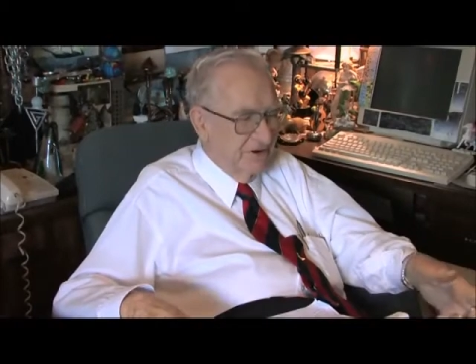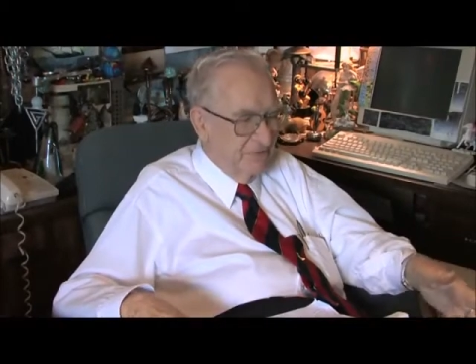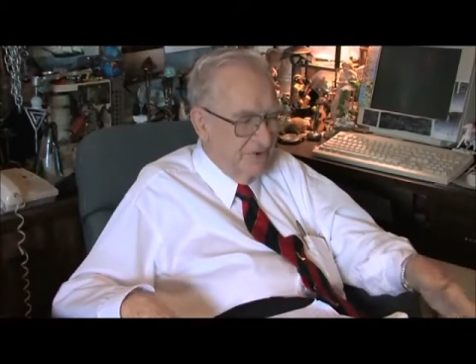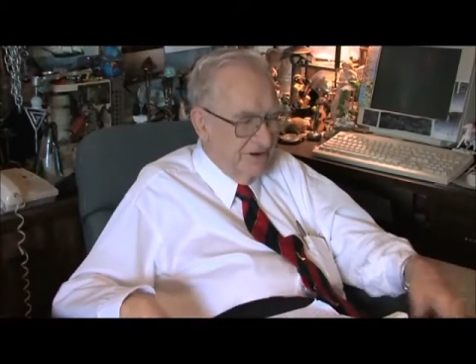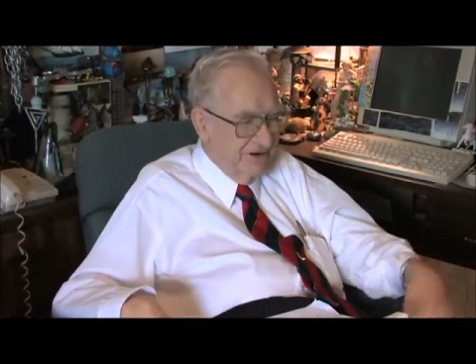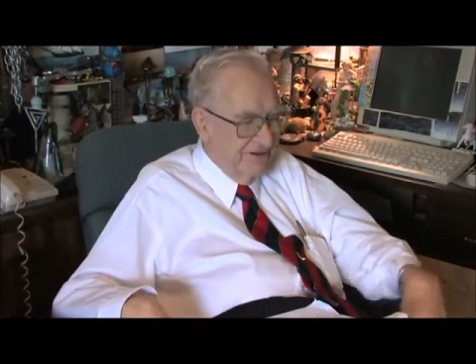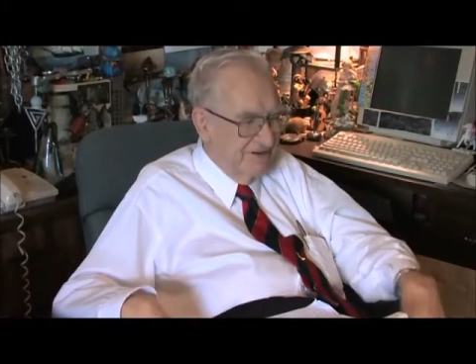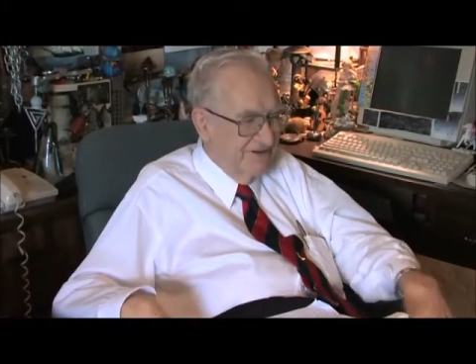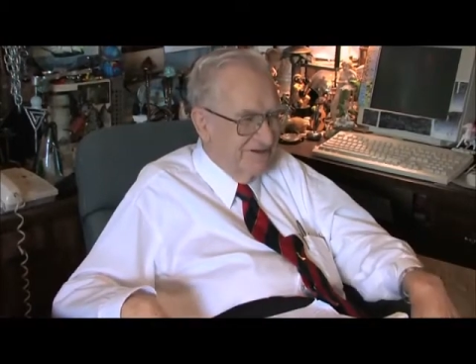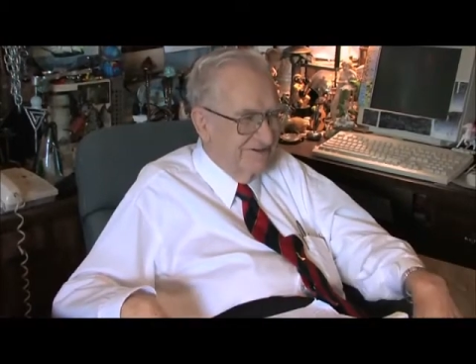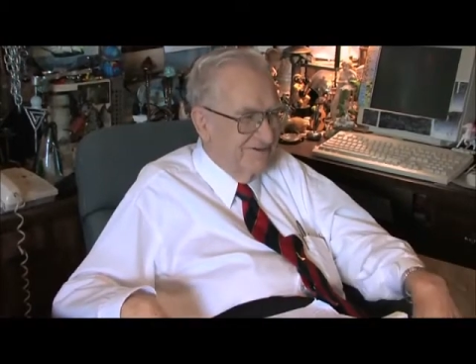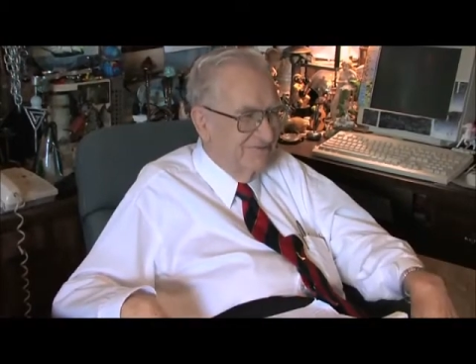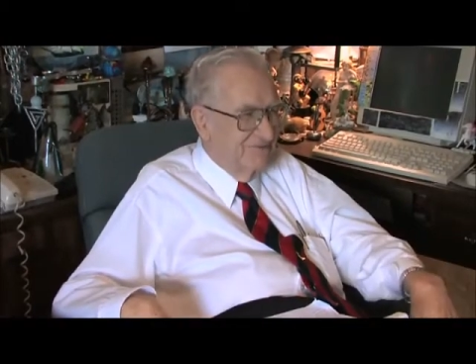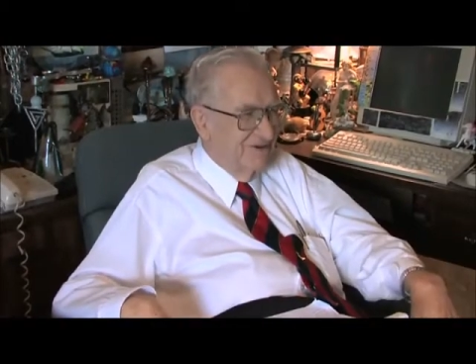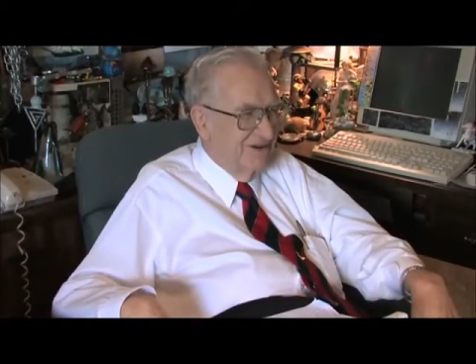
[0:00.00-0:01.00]
but we
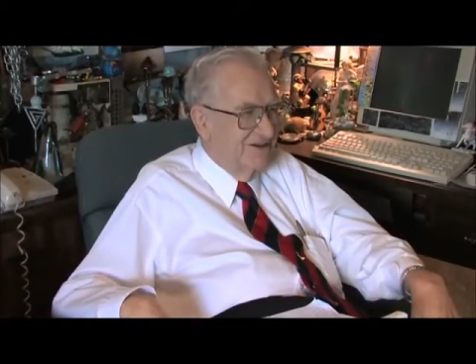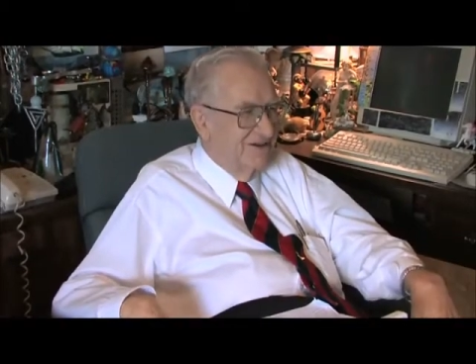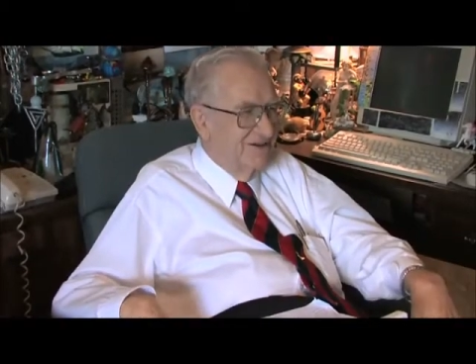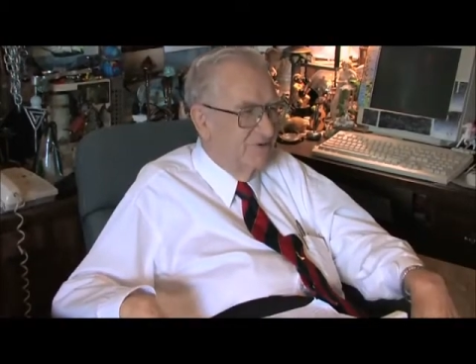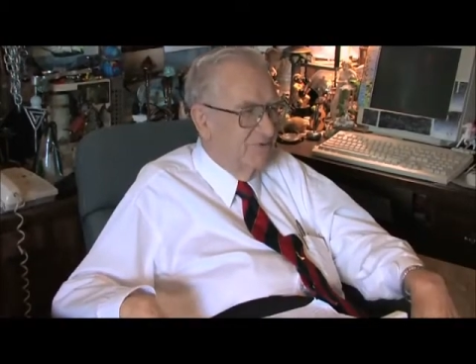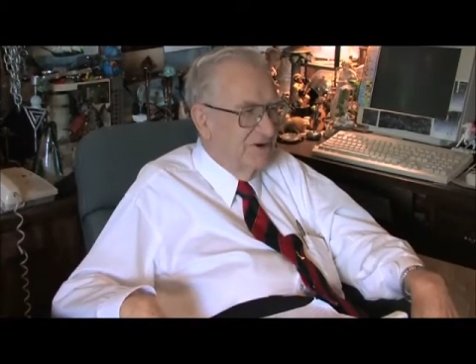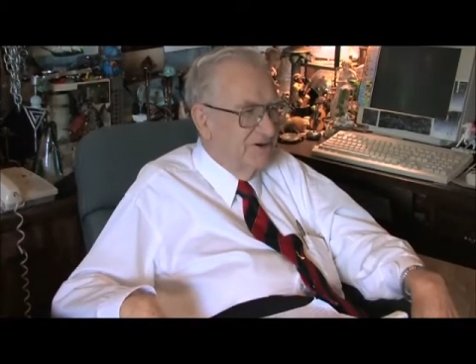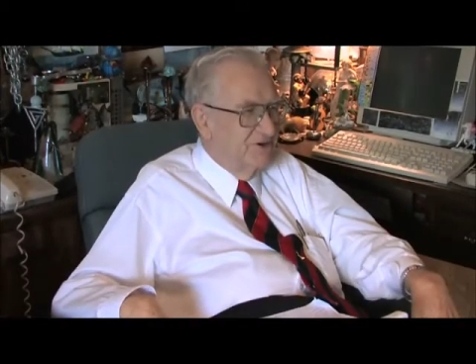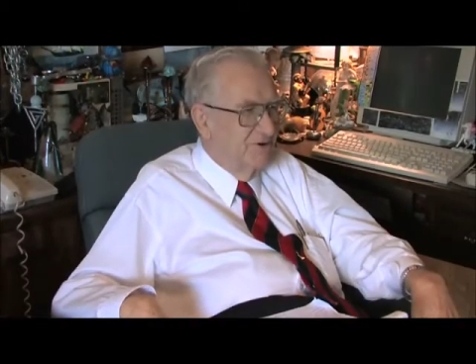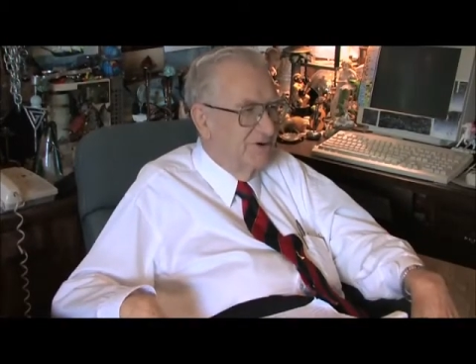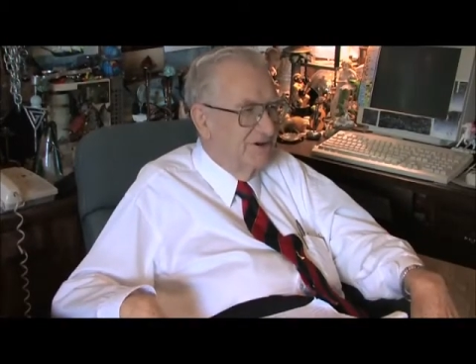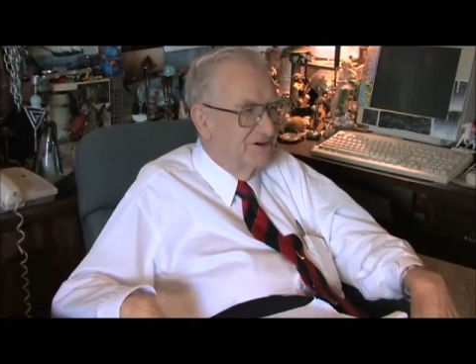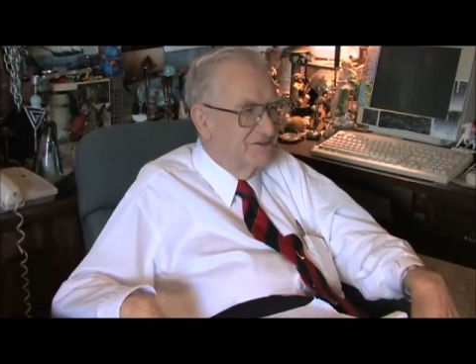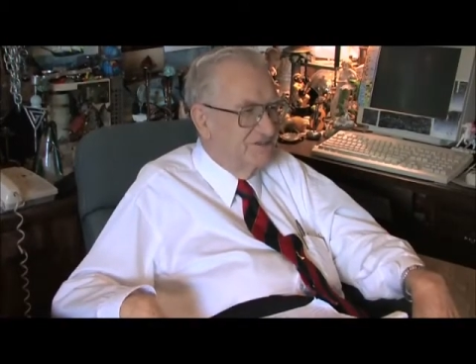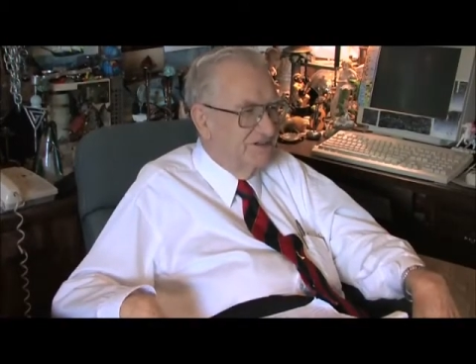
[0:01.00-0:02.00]
we we
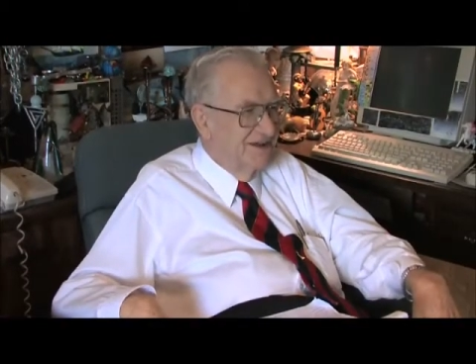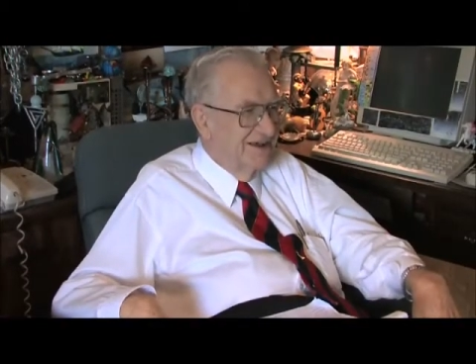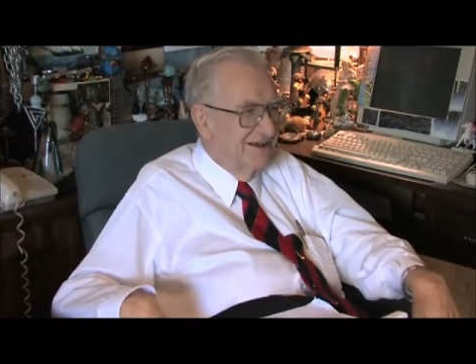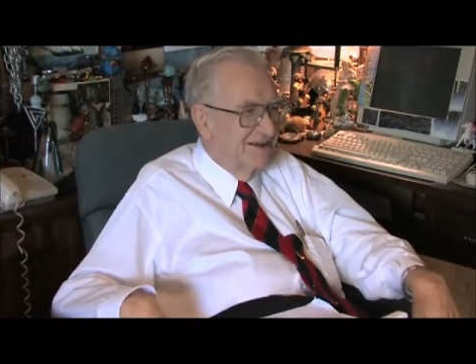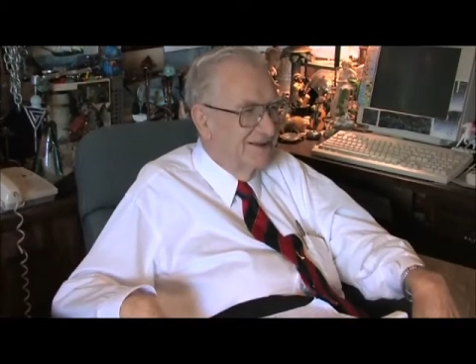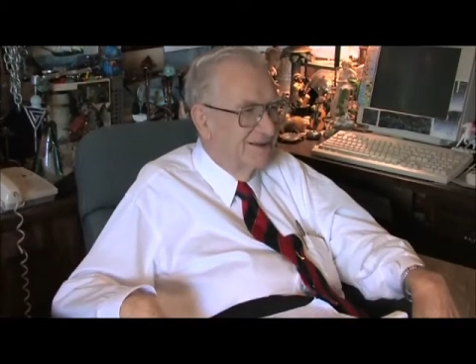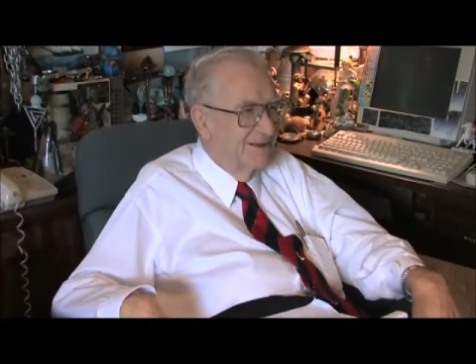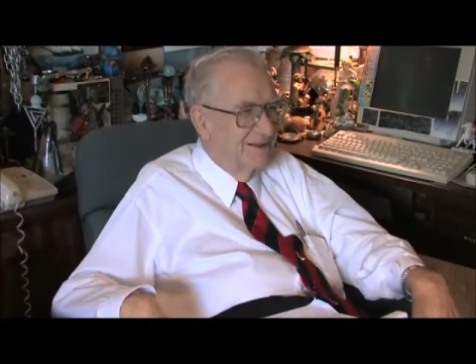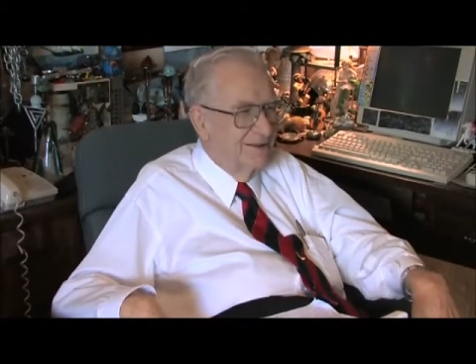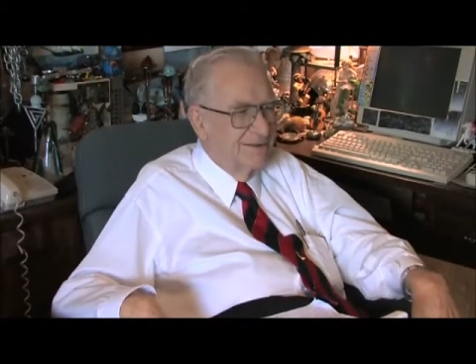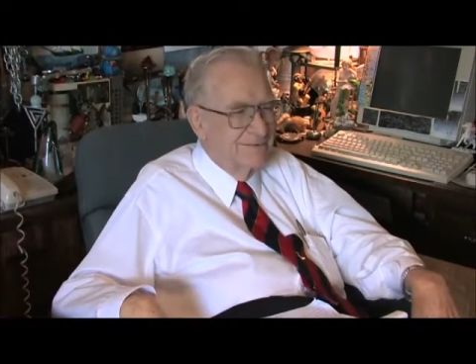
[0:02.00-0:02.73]
do understand